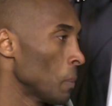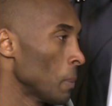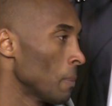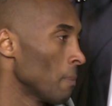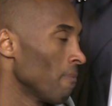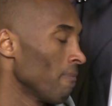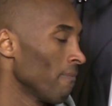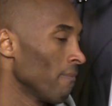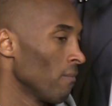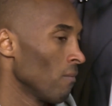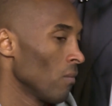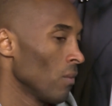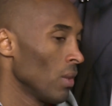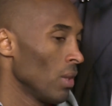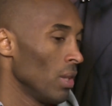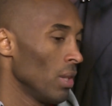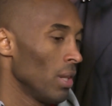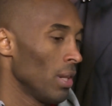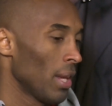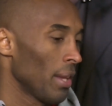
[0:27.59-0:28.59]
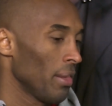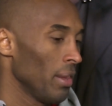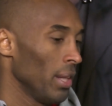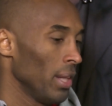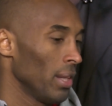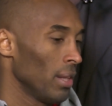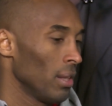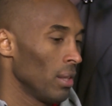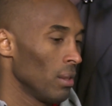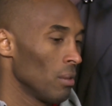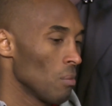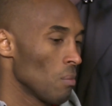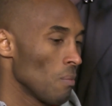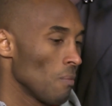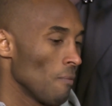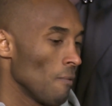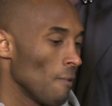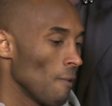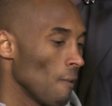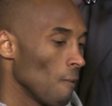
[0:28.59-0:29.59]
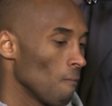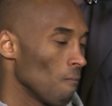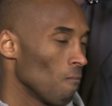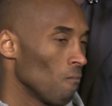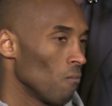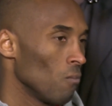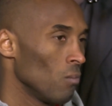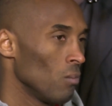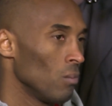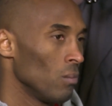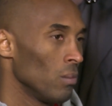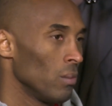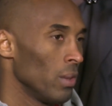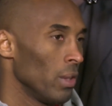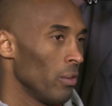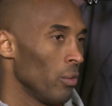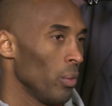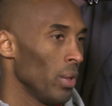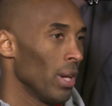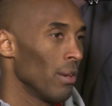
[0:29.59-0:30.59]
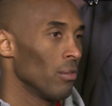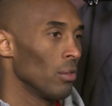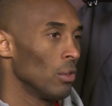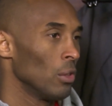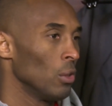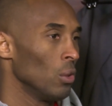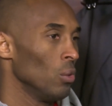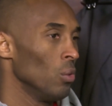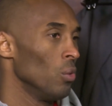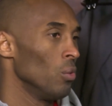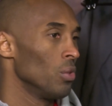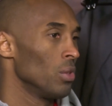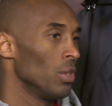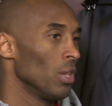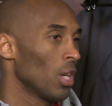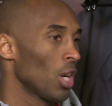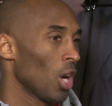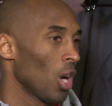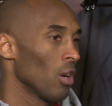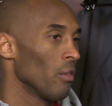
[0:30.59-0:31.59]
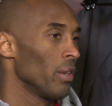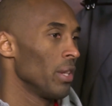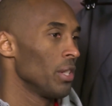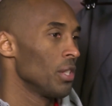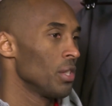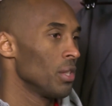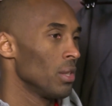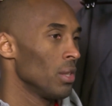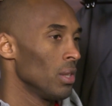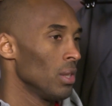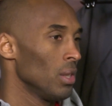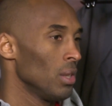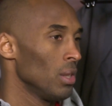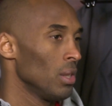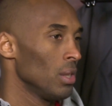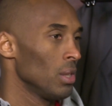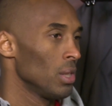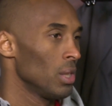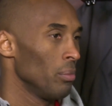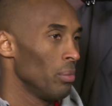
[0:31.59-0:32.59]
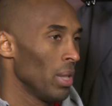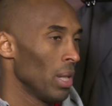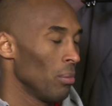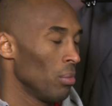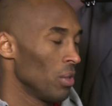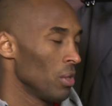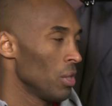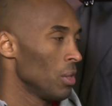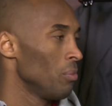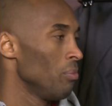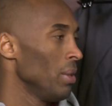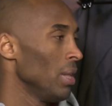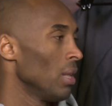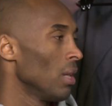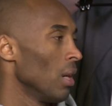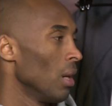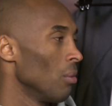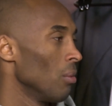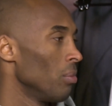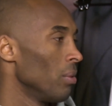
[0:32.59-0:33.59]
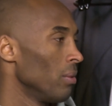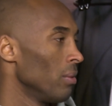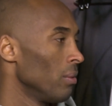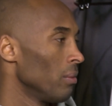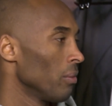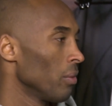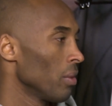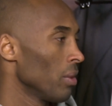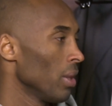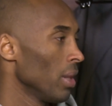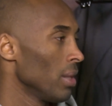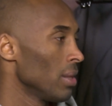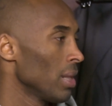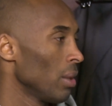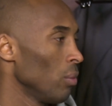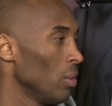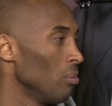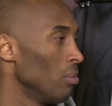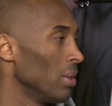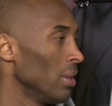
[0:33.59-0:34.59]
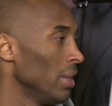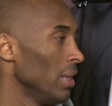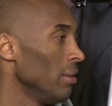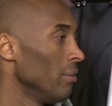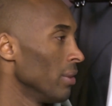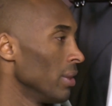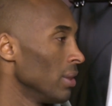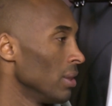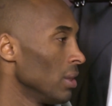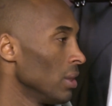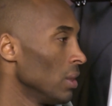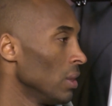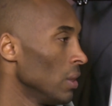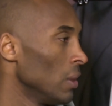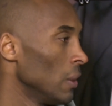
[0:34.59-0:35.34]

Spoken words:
And I think, you know, if we ever lose the courage to be able to speak up for things that we believe in,